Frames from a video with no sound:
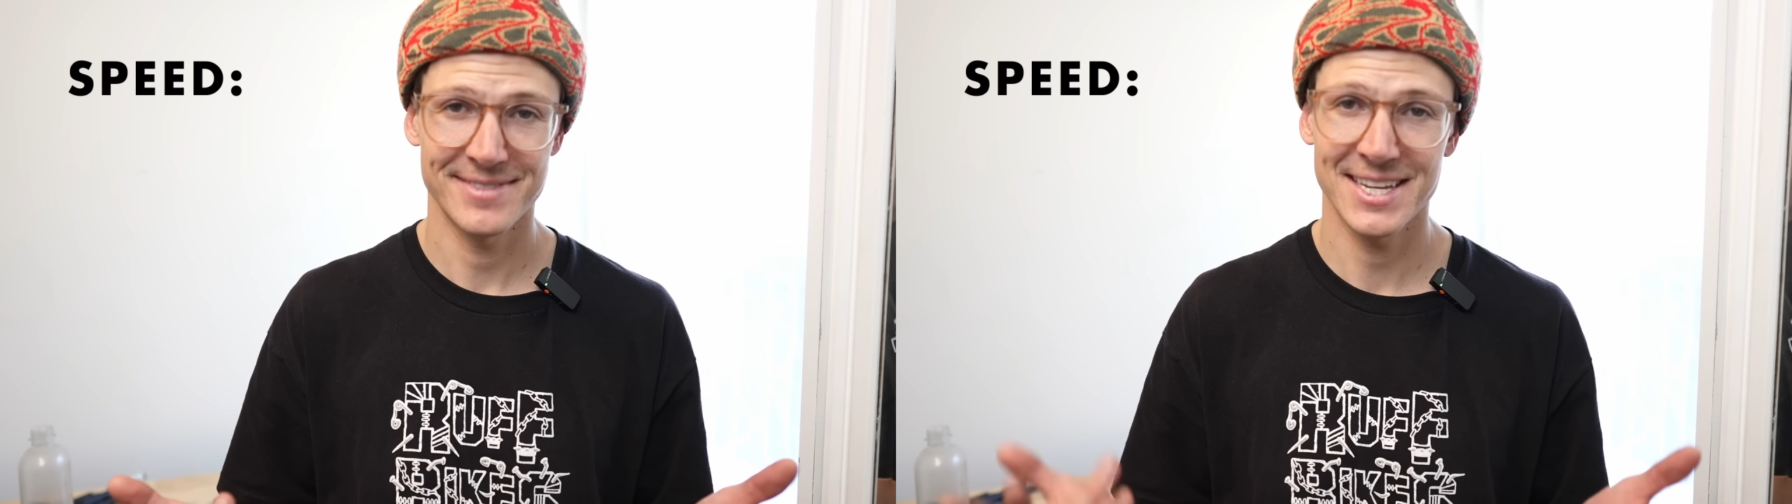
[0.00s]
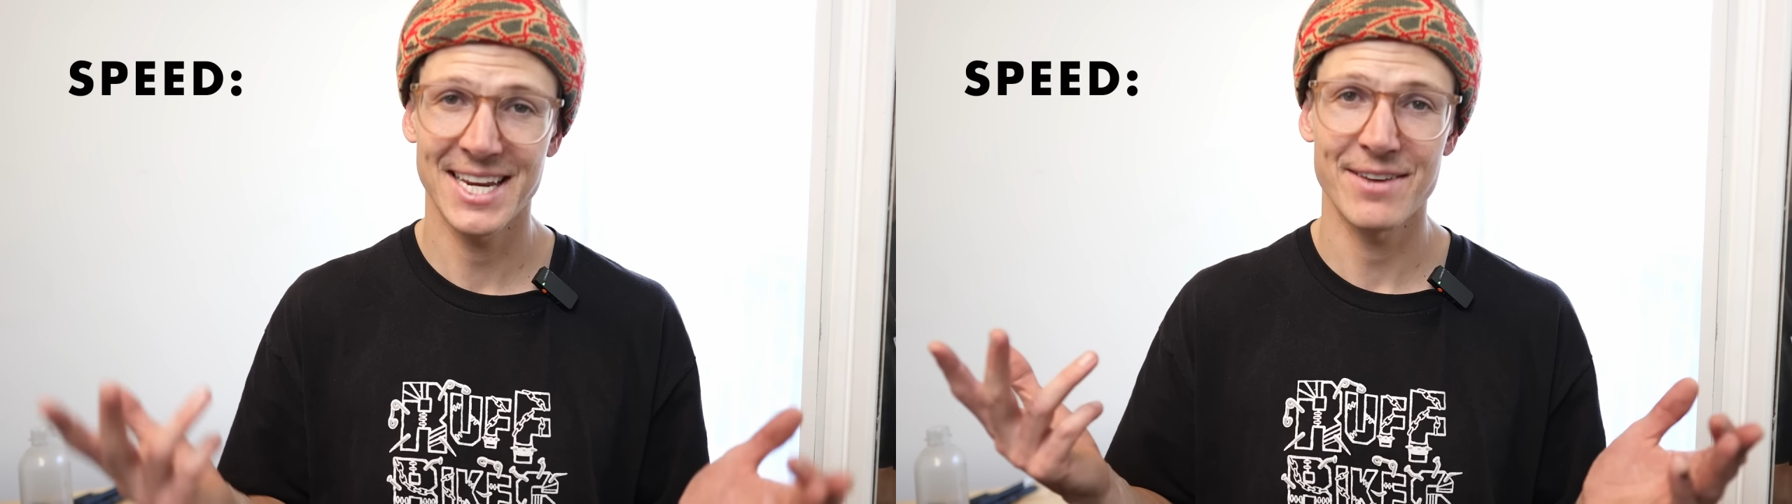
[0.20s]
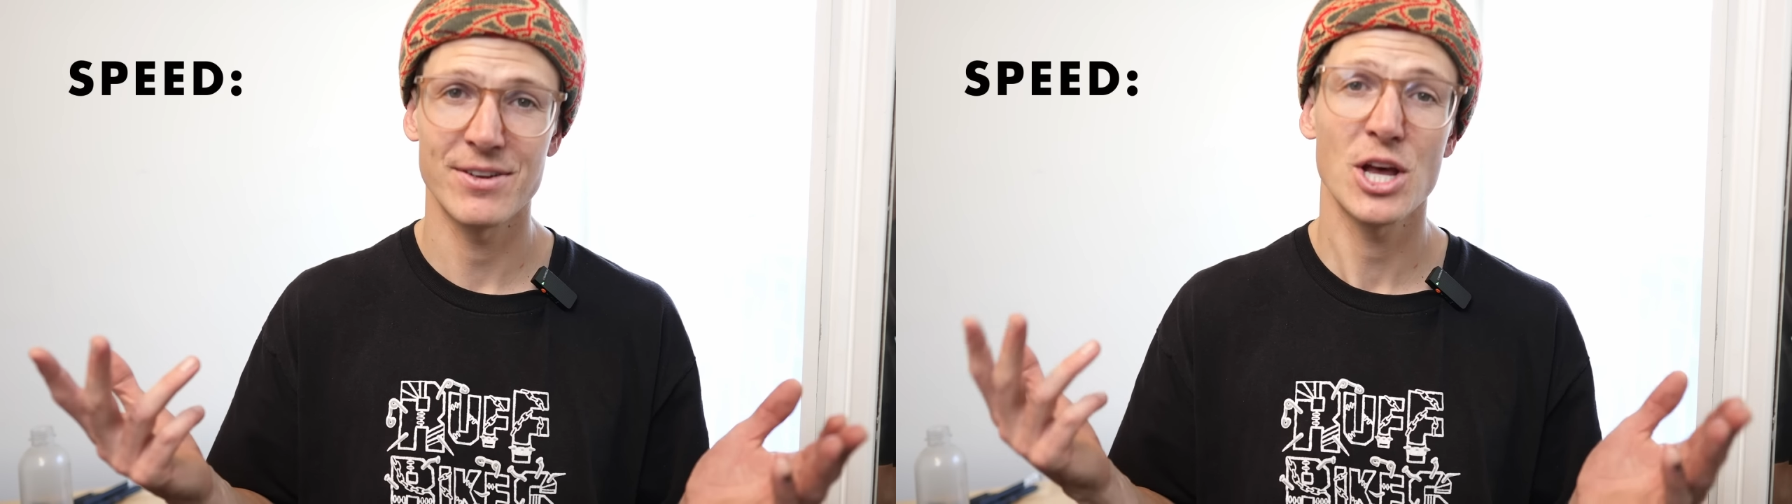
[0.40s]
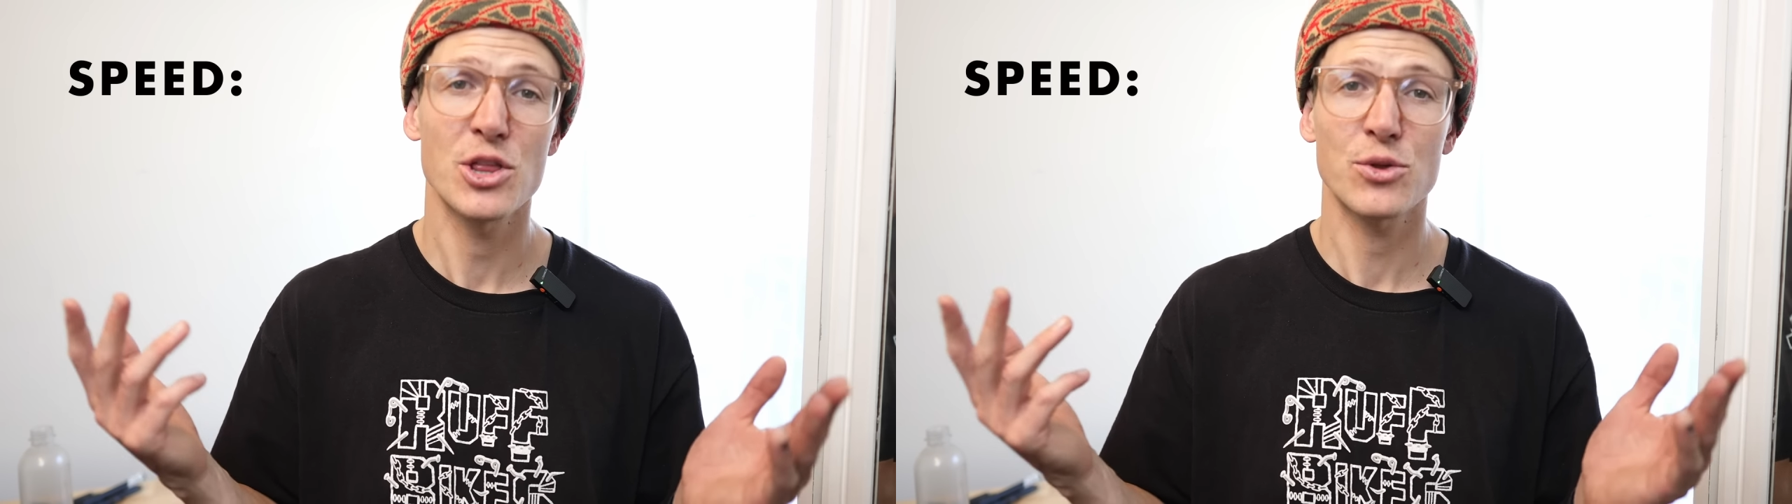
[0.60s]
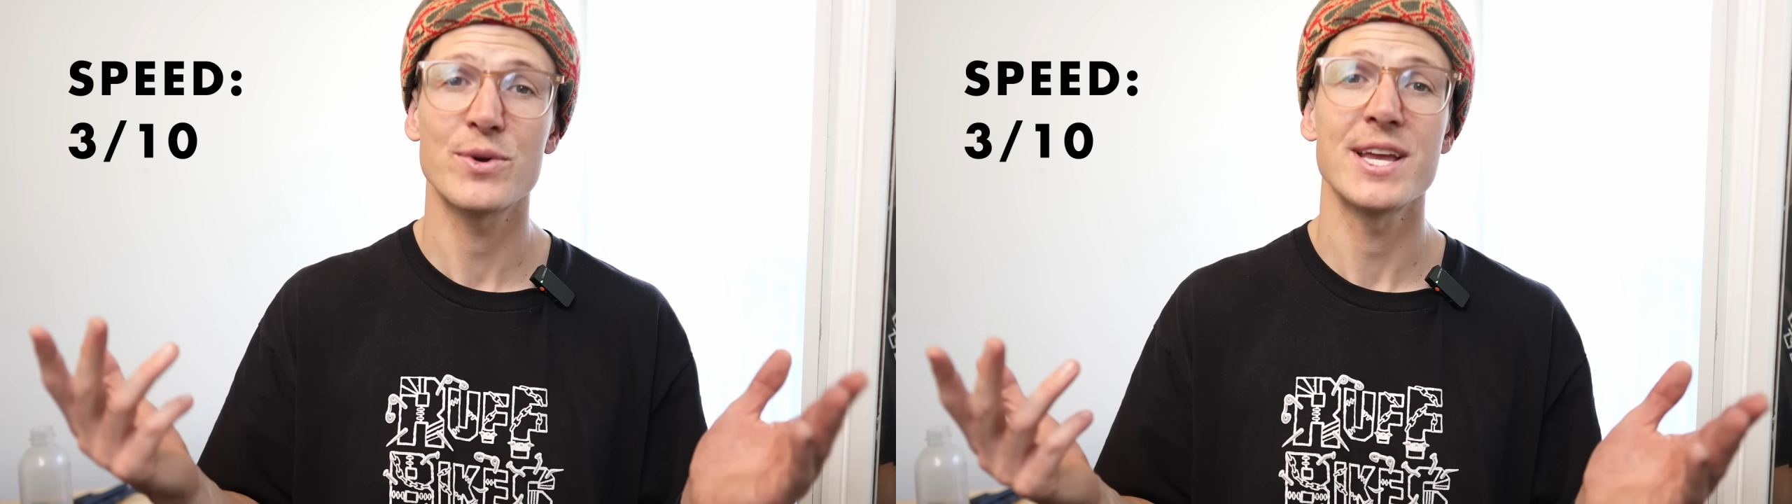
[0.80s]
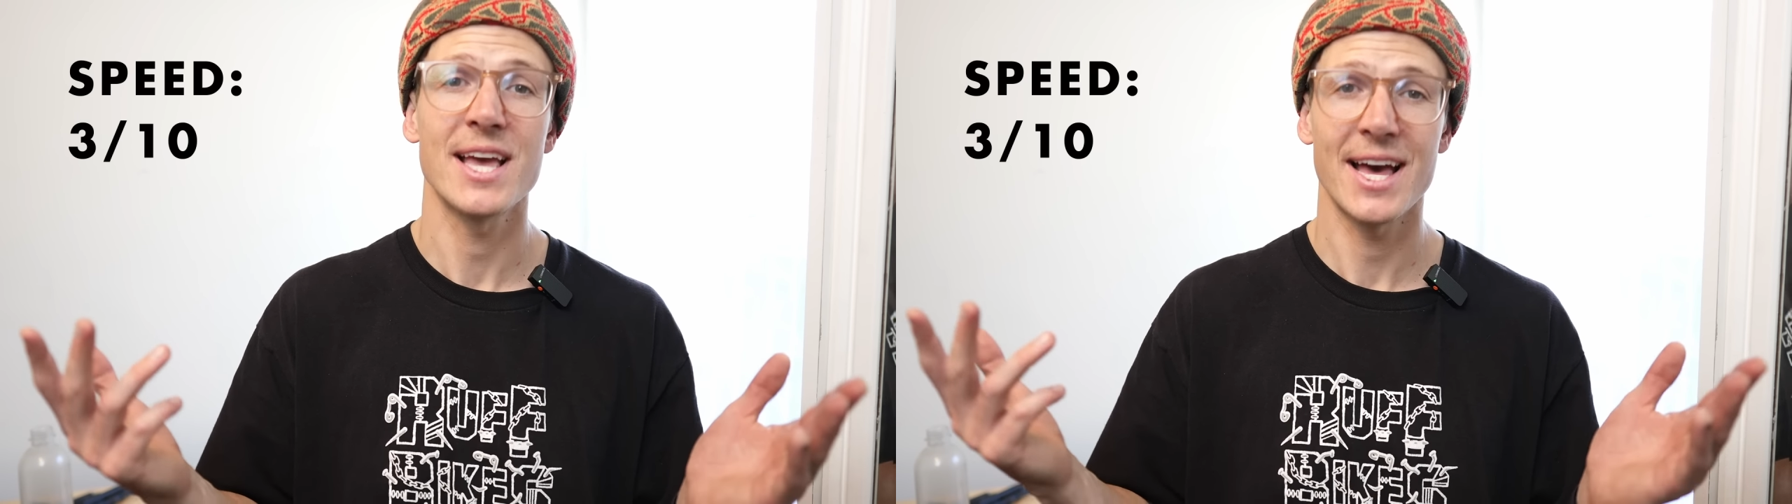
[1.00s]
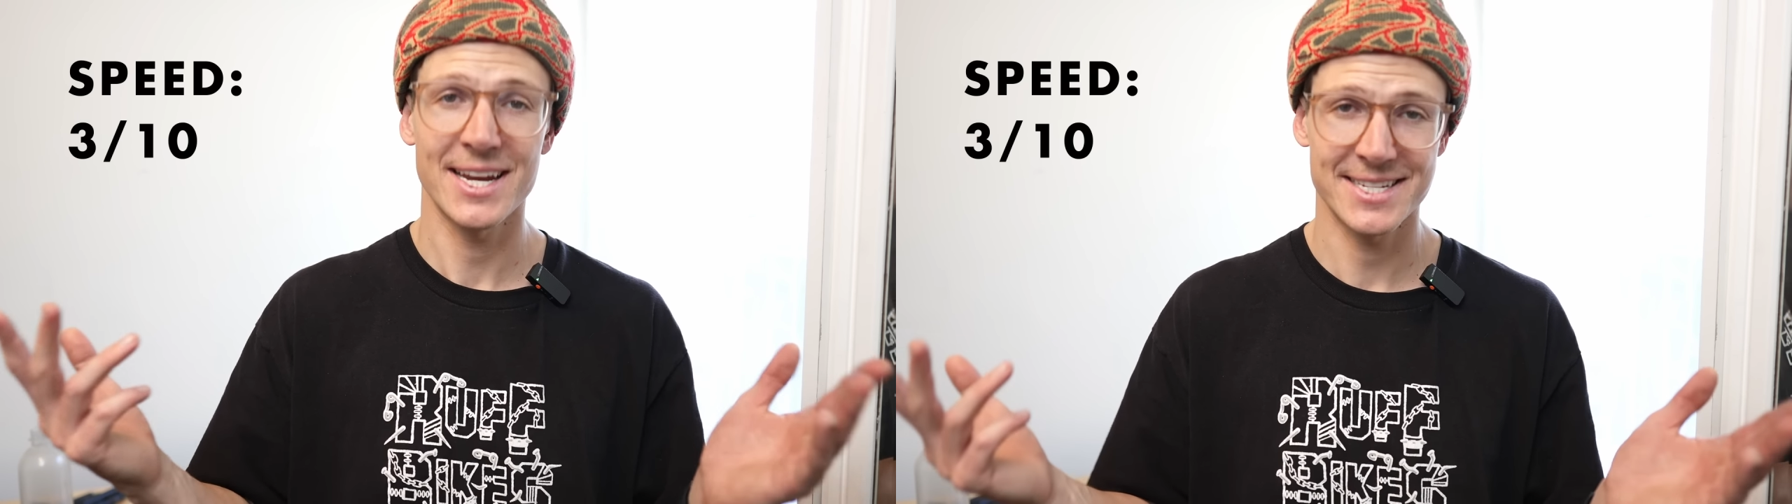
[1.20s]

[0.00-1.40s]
I'm gonna give it a 3 out of